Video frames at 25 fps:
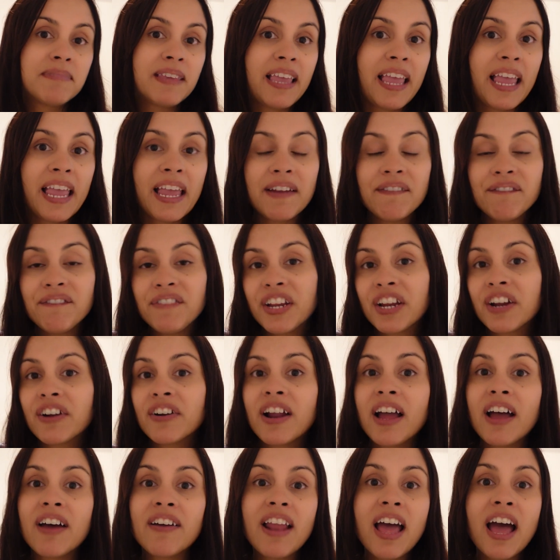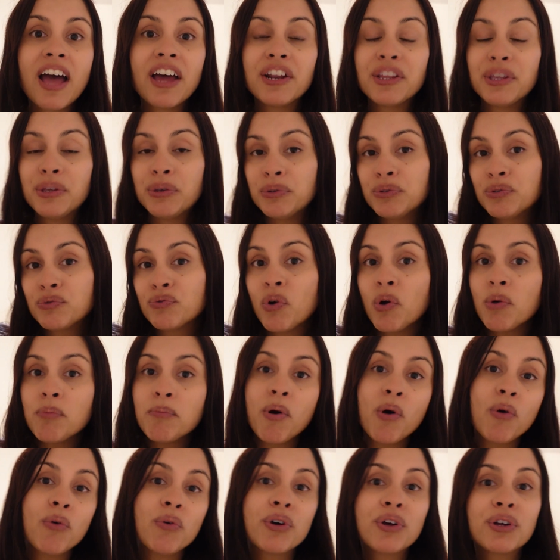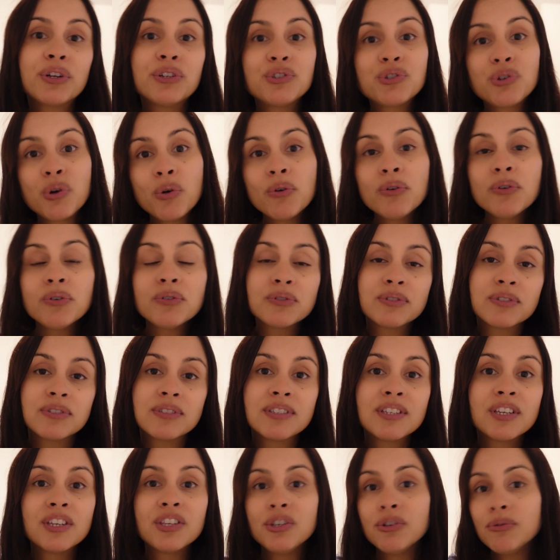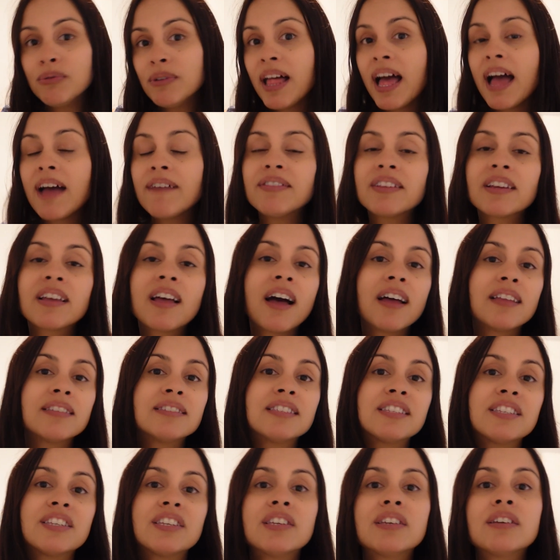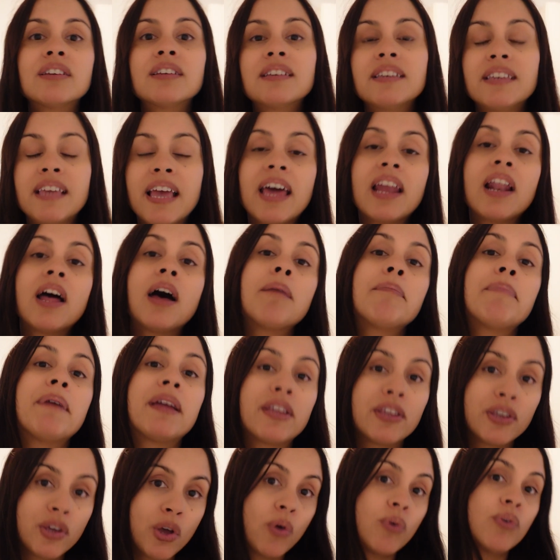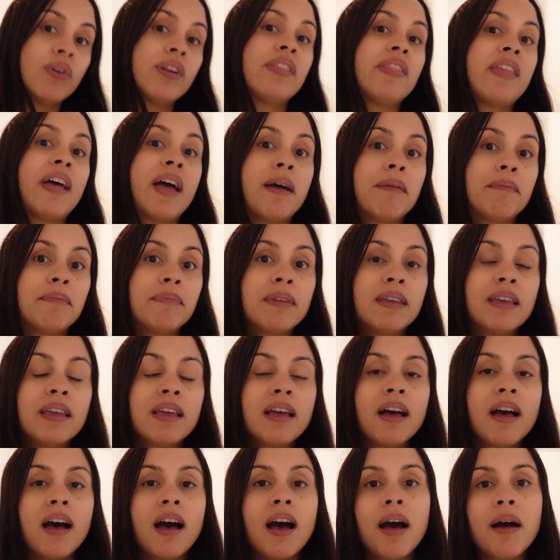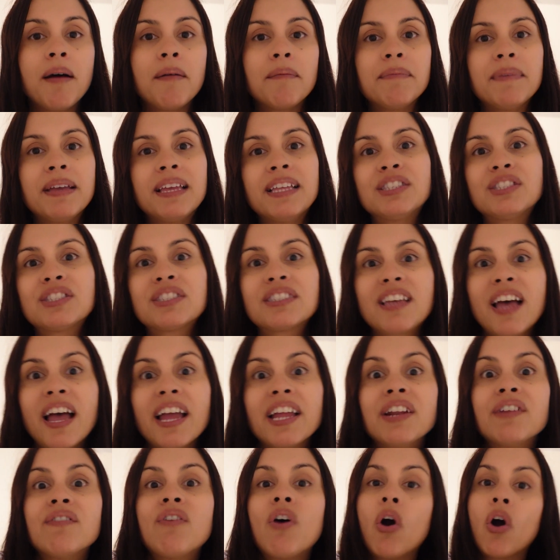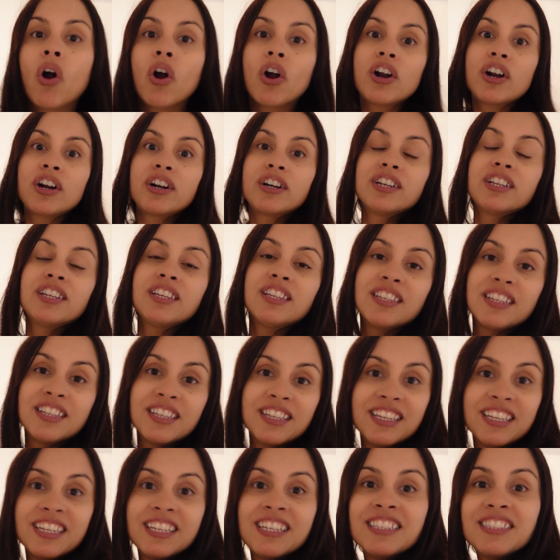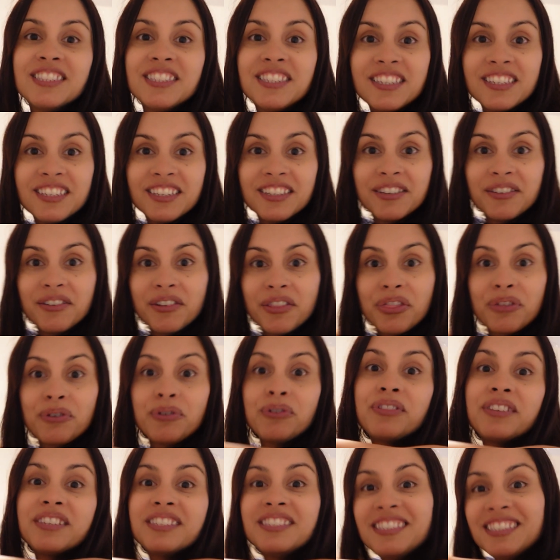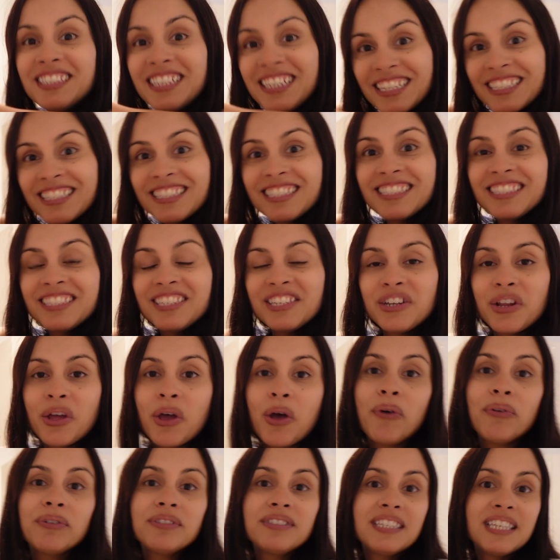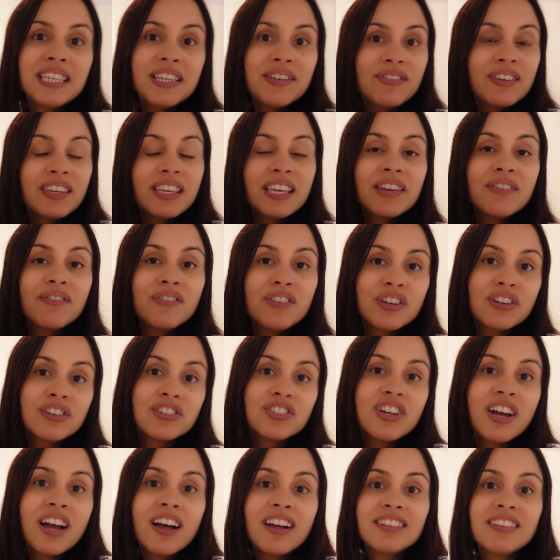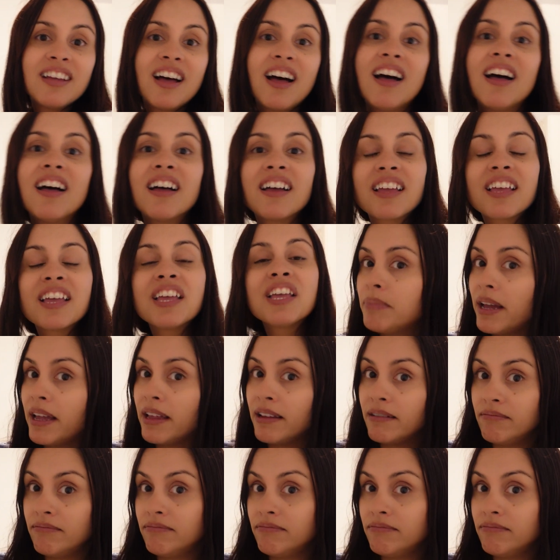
can't figure out how to use remote controls. You will have to constantly get up and go to them. It's kind of hard to, through the seats, you know, to even give your child a hug. But